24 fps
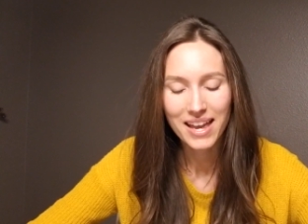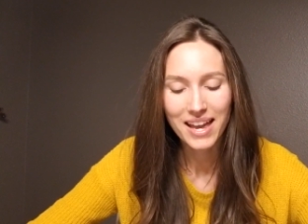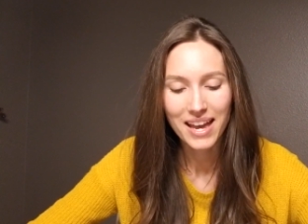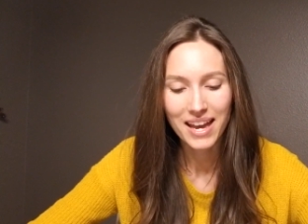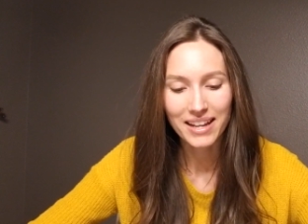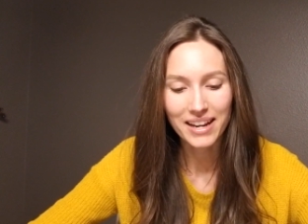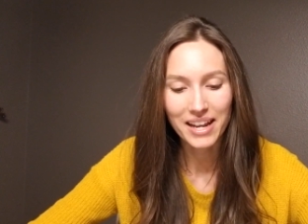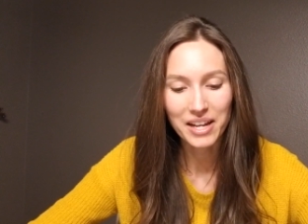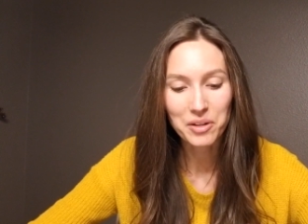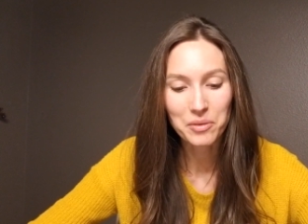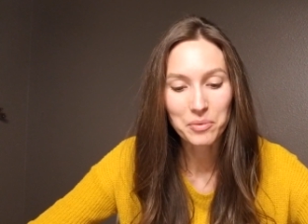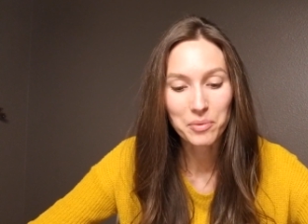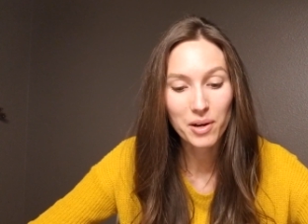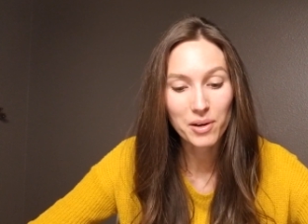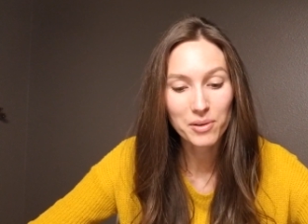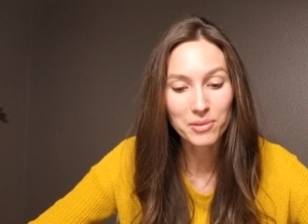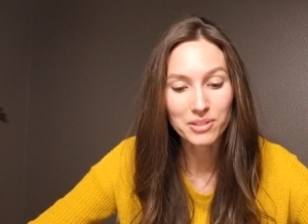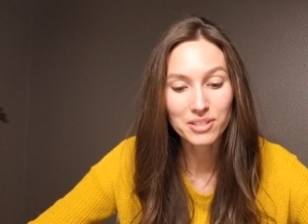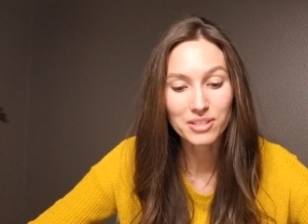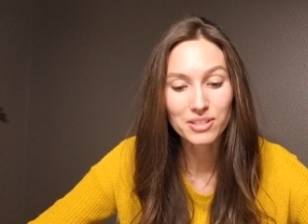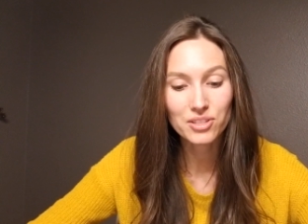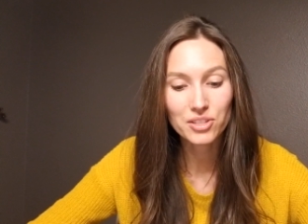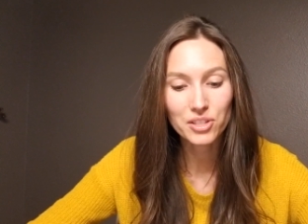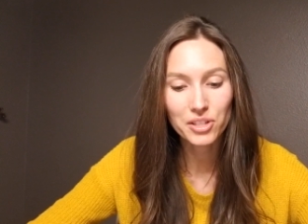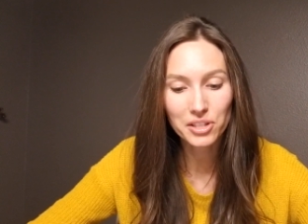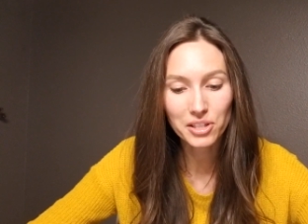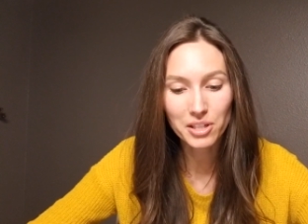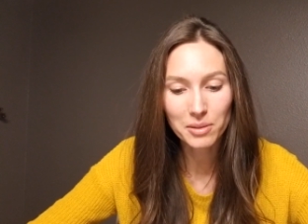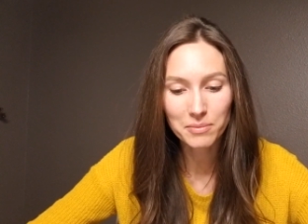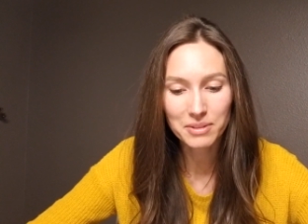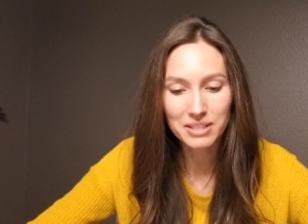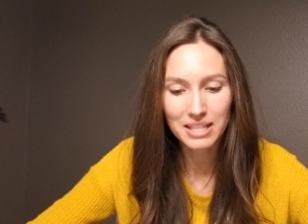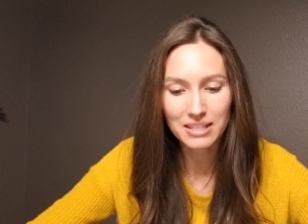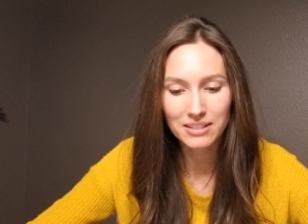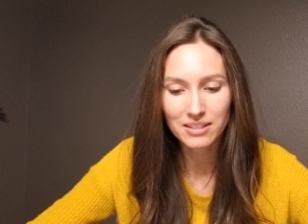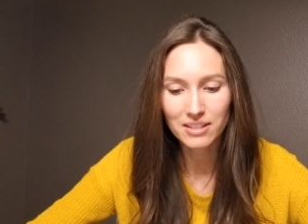And I quote,
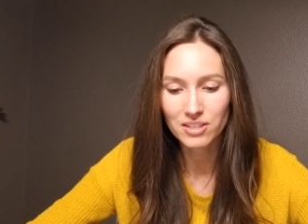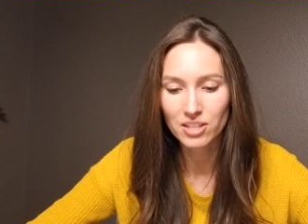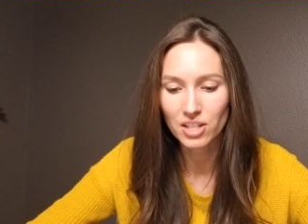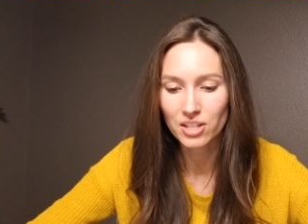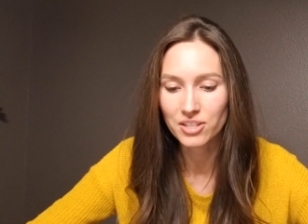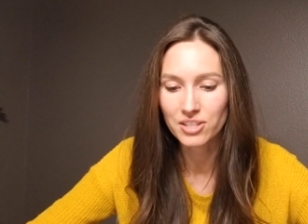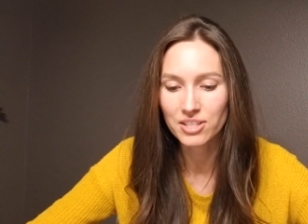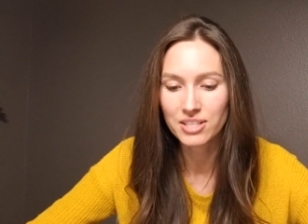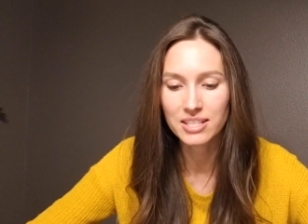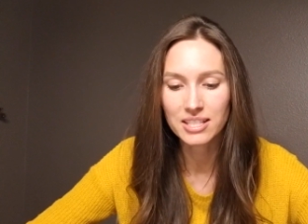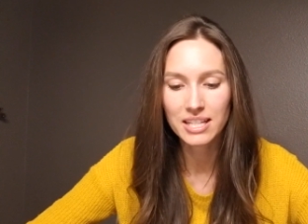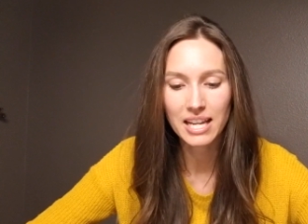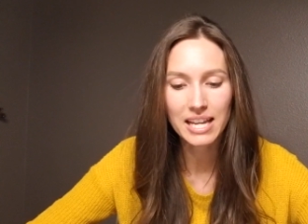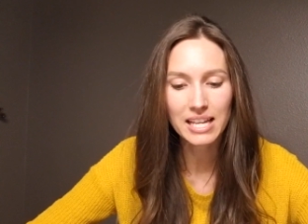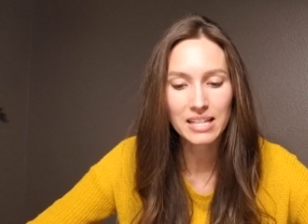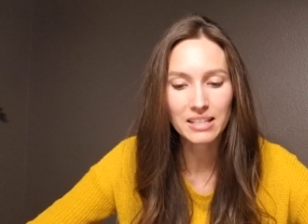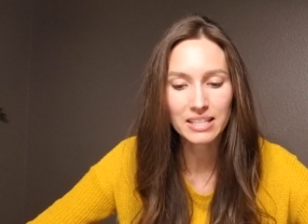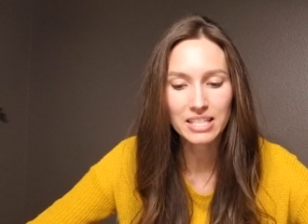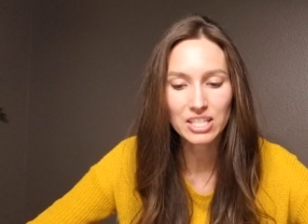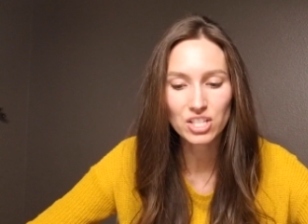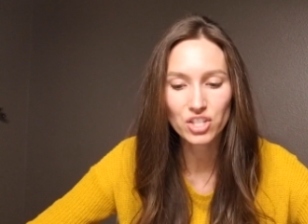"Circumstances are daily